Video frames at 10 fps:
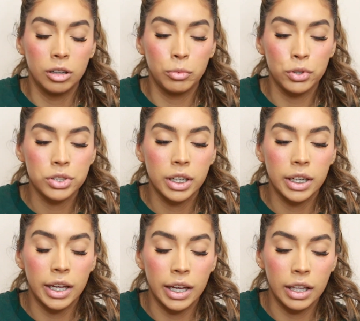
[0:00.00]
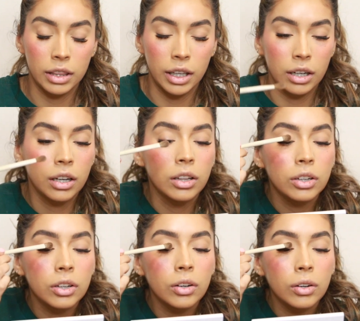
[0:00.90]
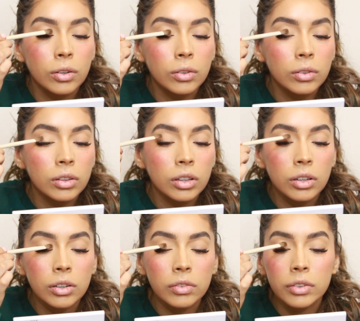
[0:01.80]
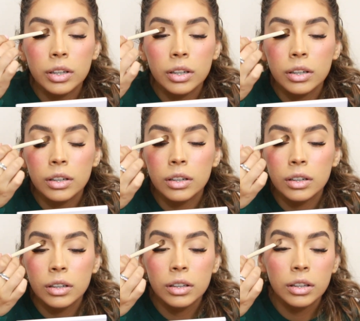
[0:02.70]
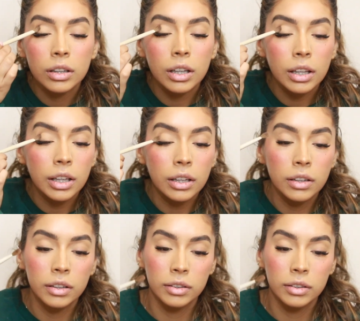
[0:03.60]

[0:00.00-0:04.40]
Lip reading: I'm also going to add that color all over the lid.